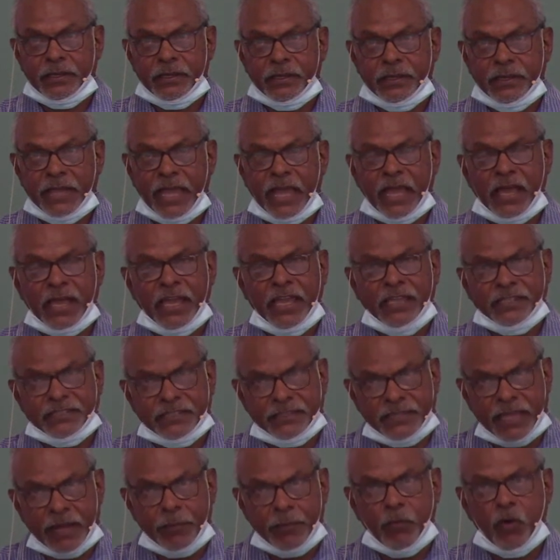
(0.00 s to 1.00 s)
Now, isn't
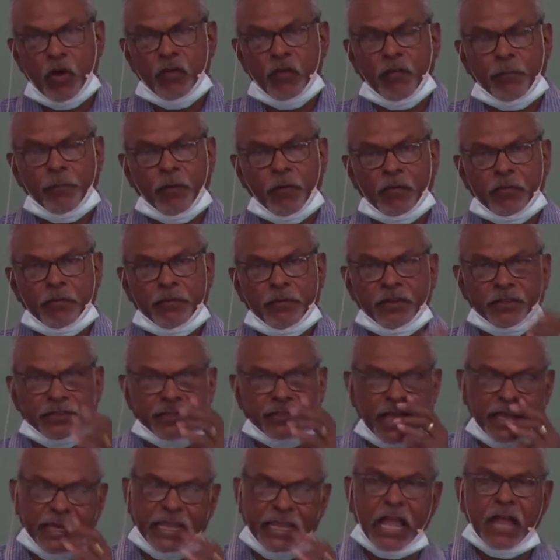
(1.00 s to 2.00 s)
that more of a problem? Because
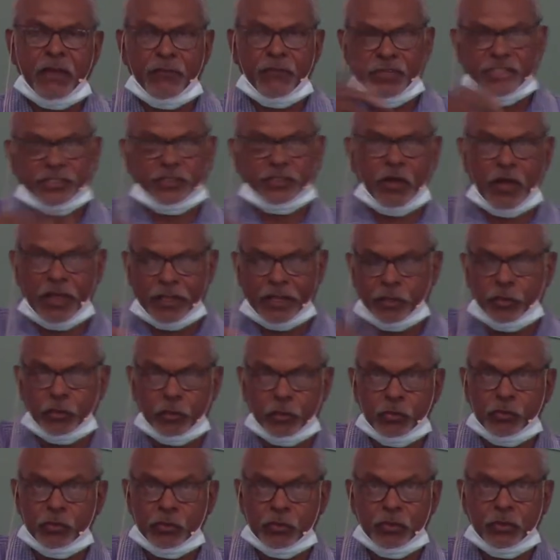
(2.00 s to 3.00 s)
they can't recycle
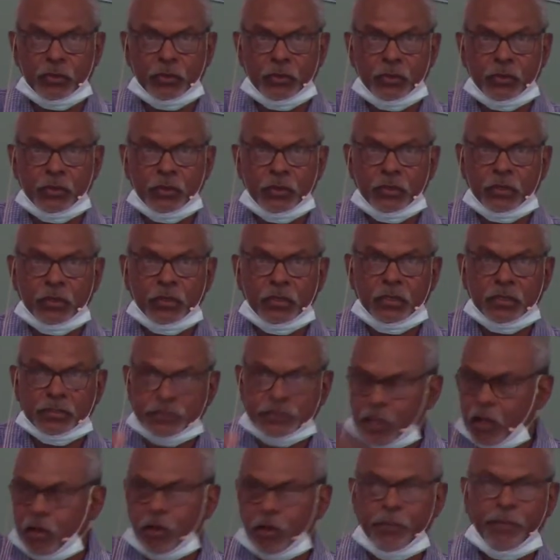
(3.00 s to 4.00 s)

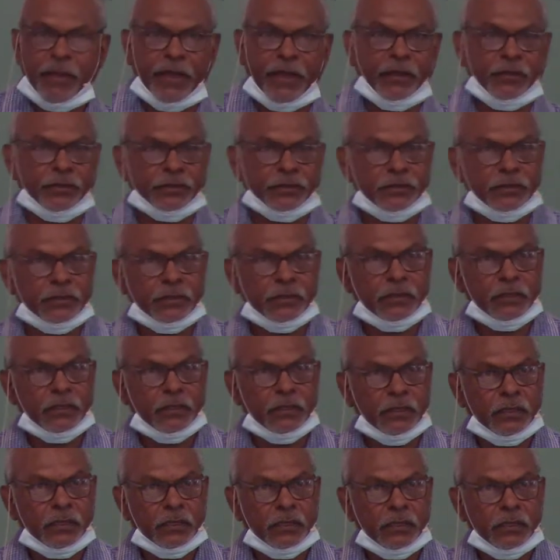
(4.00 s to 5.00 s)
solar panels.
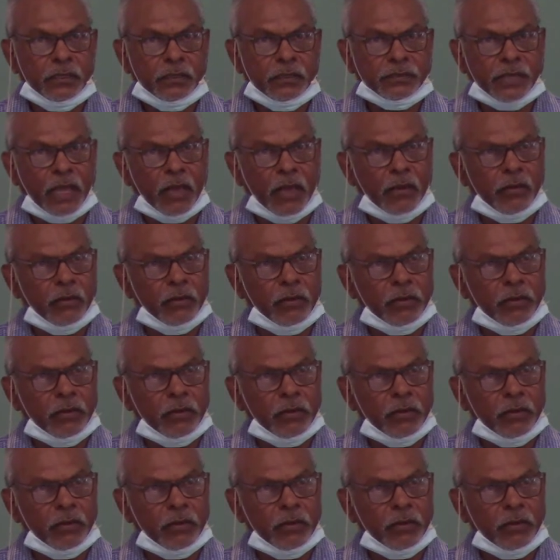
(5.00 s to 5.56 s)
So